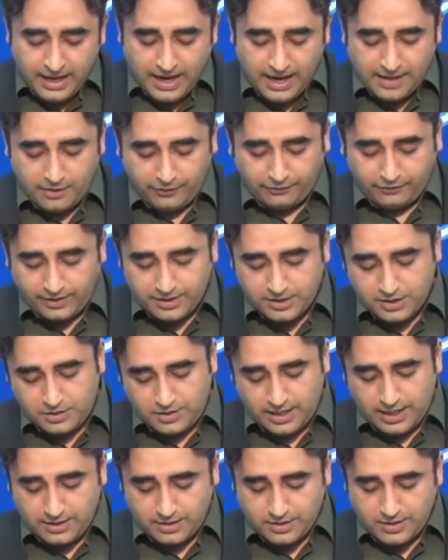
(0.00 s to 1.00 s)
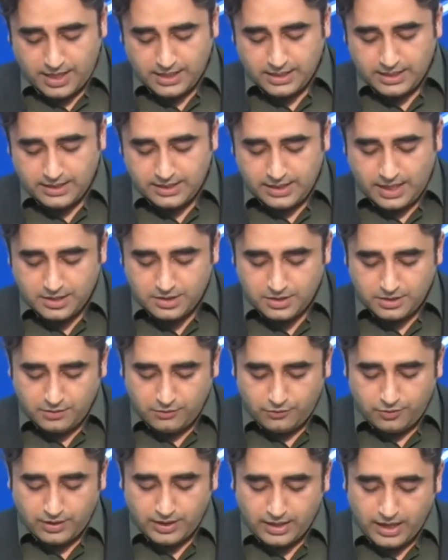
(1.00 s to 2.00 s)
and the first training session
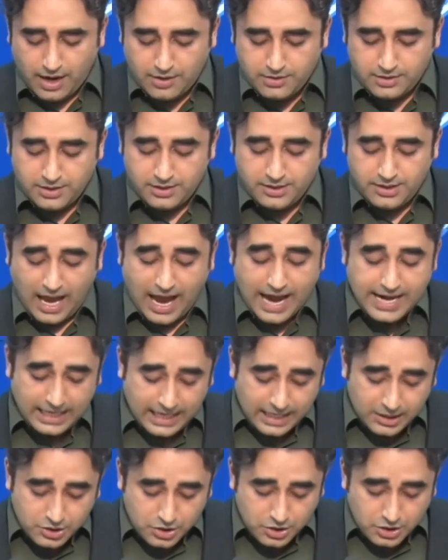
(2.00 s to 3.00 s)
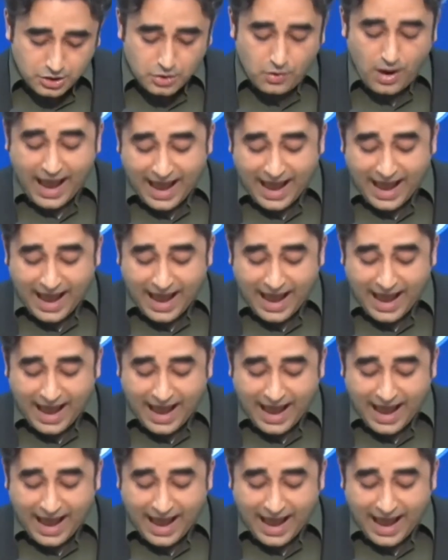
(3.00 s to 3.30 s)
for accountants at HQ